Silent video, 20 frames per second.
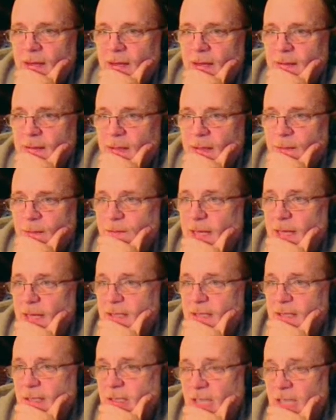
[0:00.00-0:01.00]
If
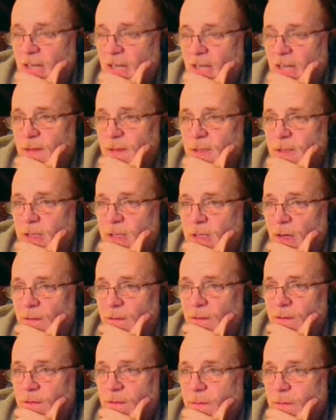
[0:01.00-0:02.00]
not to save
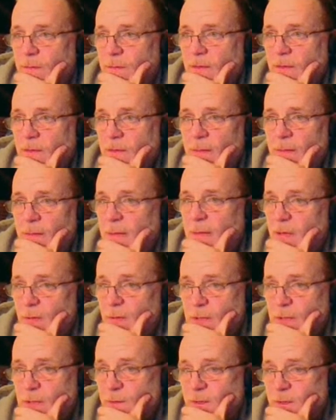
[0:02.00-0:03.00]
yourself, maybe it
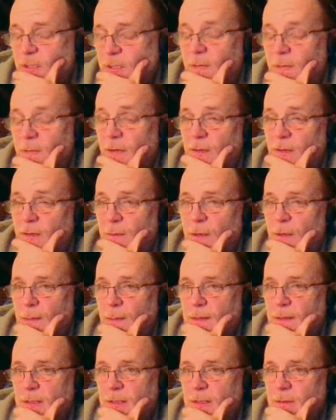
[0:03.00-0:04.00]
was for some other
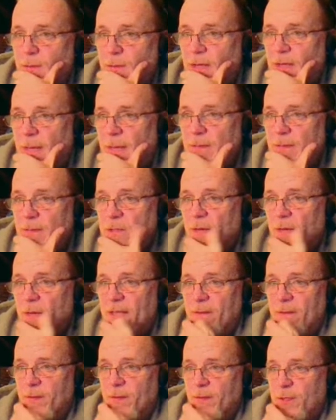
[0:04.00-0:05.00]
purpose. Perhaps you
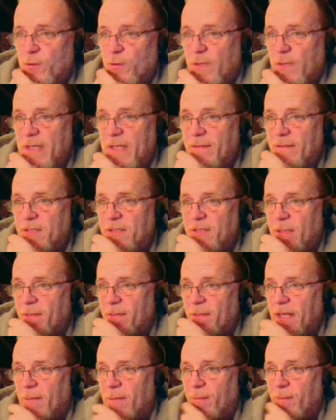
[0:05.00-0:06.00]
had to retrieve
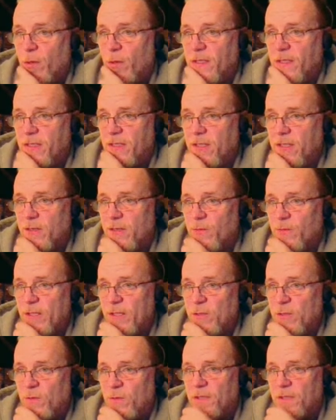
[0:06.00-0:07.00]
something important to the
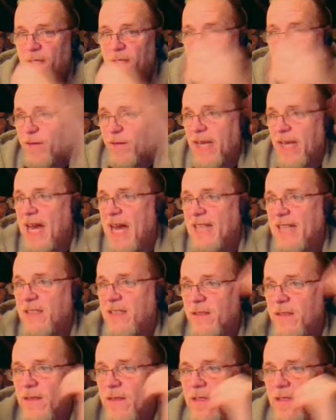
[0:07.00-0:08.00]
ritual that you
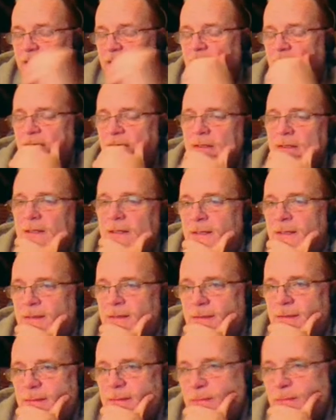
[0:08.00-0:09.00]
forgot.
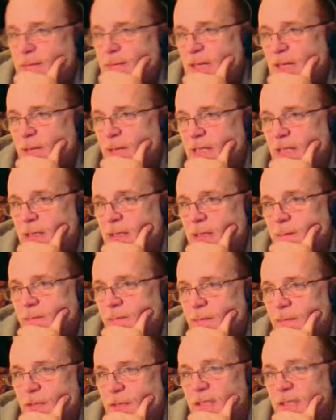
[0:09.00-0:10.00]
Maybe.
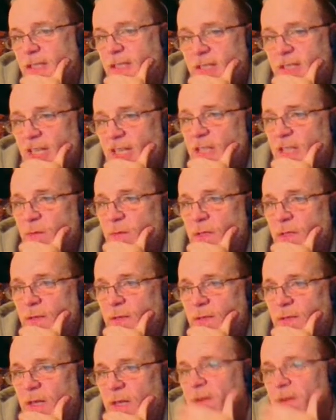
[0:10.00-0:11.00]
But in this case, we
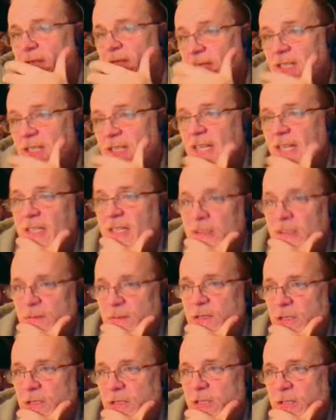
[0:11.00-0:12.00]
don't know. In this case, it
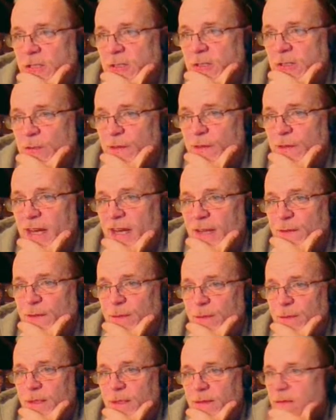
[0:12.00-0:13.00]
was just to survive.
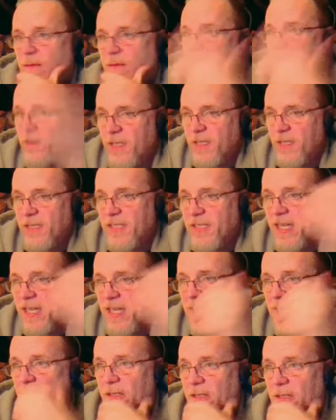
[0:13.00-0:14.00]
But you could say
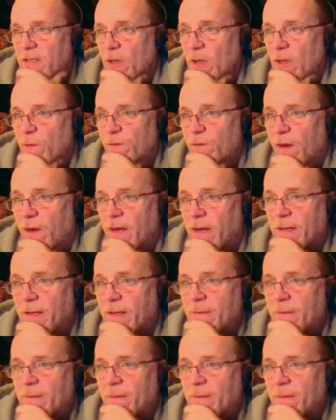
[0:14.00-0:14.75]
you didn't go far.